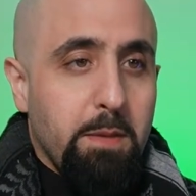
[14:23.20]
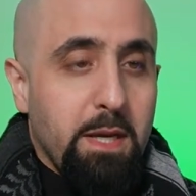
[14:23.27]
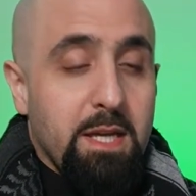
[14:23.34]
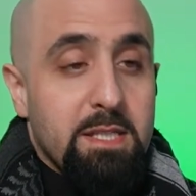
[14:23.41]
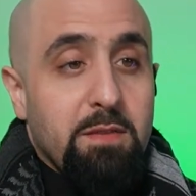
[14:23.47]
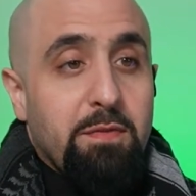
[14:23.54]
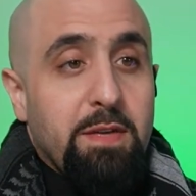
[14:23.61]

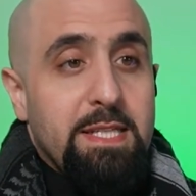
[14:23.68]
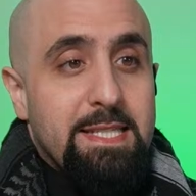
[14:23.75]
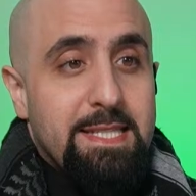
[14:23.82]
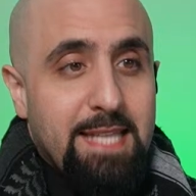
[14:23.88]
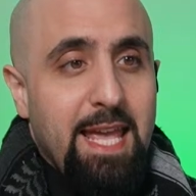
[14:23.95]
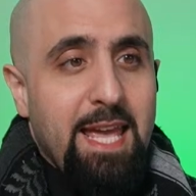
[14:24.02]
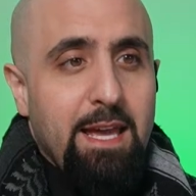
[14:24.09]
Because if
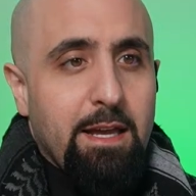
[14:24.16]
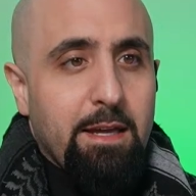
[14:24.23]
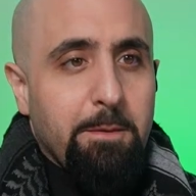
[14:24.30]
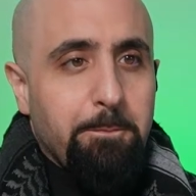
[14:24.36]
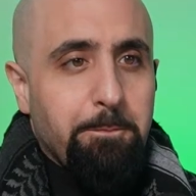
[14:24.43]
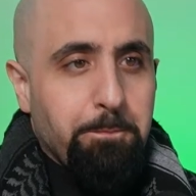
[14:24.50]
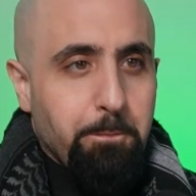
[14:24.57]
he's
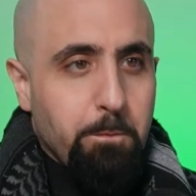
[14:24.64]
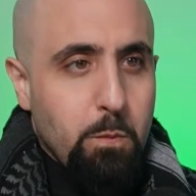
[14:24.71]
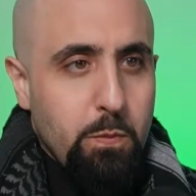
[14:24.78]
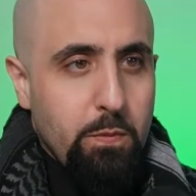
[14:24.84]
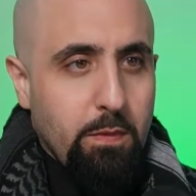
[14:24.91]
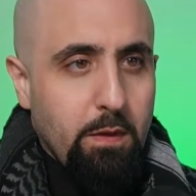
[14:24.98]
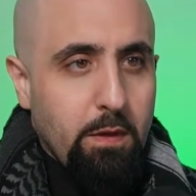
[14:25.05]
saying
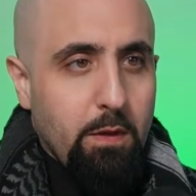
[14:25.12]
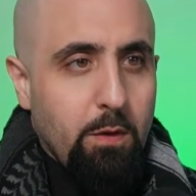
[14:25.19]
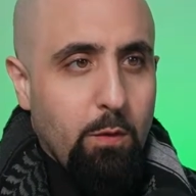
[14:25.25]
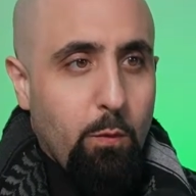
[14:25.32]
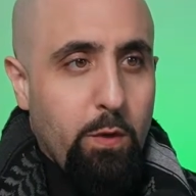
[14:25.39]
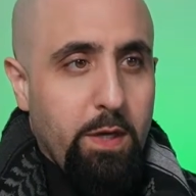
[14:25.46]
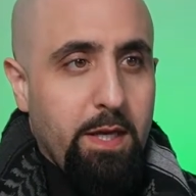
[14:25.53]

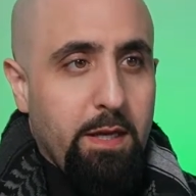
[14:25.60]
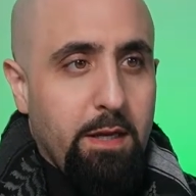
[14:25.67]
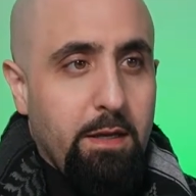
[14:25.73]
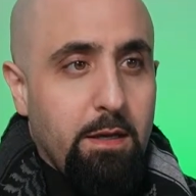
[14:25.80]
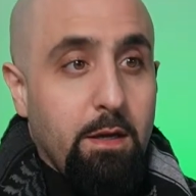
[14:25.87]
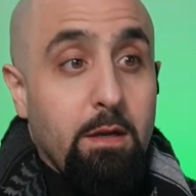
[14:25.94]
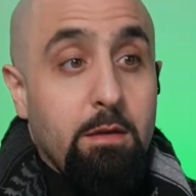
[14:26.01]

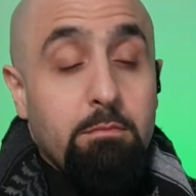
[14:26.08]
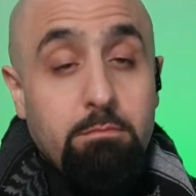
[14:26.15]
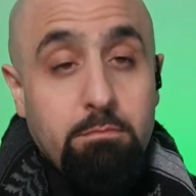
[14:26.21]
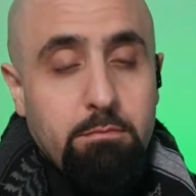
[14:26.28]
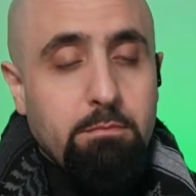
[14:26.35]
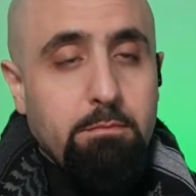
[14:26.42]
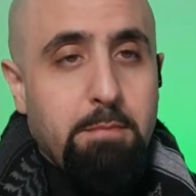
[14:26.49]
we
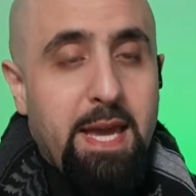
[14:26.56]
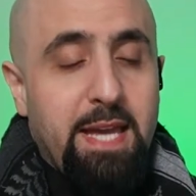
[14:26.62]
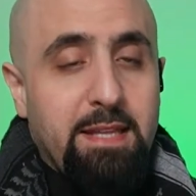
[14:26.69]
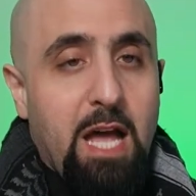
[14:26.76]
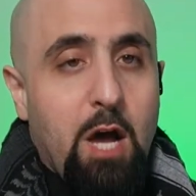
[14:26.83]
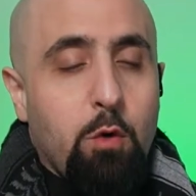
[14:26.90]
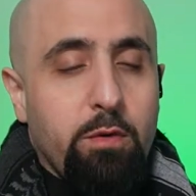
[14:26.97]

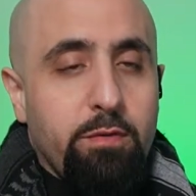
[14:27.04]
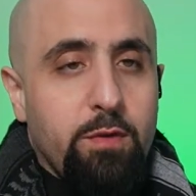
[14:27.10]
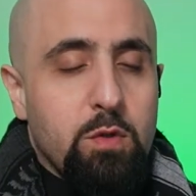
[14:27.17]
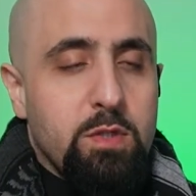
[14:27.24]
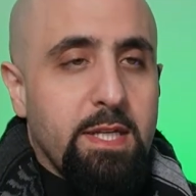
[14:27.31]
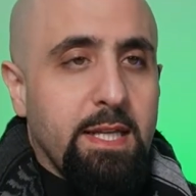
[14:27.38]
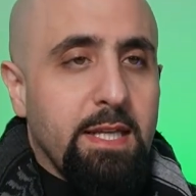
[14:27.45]
made our
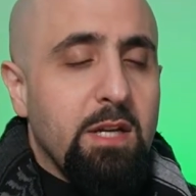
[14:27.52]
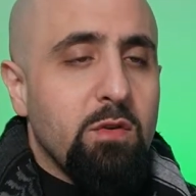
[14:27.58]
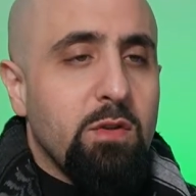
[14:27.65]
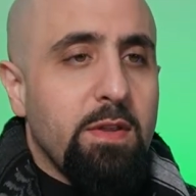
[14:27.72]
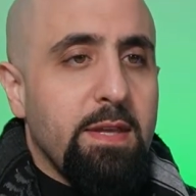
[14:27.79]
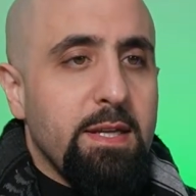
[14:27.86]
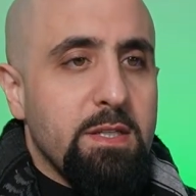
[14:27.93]
views
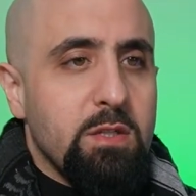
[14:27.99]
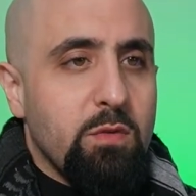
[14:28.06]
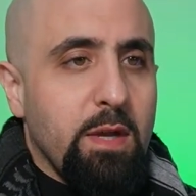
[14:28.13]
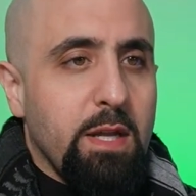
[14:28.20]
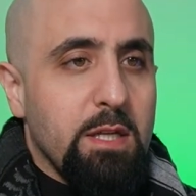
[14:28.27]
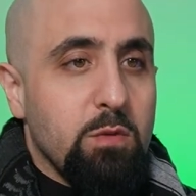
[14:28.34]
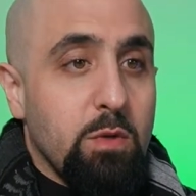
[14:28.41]
clear to the
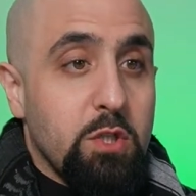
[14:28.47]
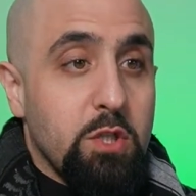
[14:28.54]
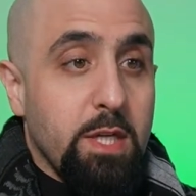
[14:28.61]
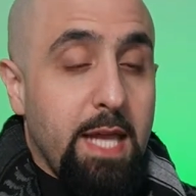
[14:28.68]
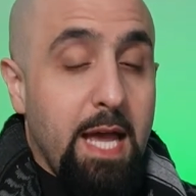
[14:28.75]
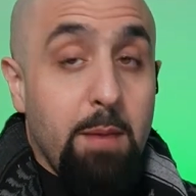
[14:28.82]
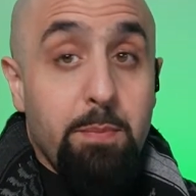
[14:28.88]
Israelis what
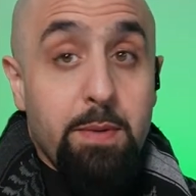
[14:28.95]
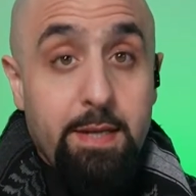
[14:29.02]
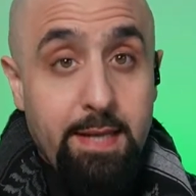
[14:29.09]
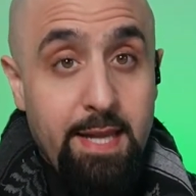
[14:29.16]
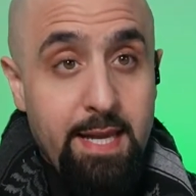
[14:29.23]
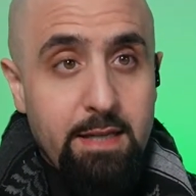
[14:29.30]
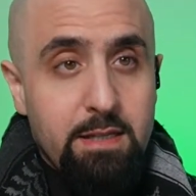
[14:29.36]
should
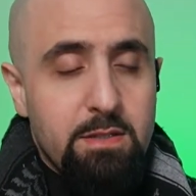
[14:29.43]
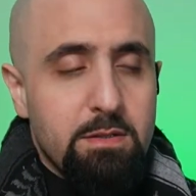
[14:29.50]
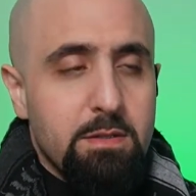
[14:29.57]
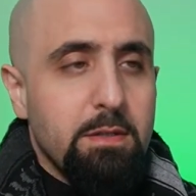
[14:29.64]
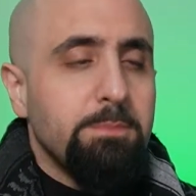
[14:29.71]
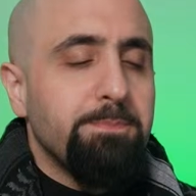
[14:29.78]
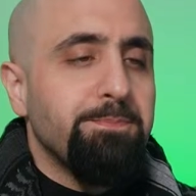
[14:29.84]
happen
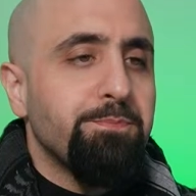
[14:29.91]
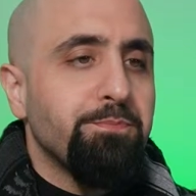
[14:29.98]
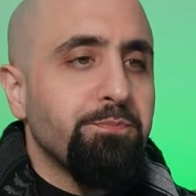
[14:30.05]
next,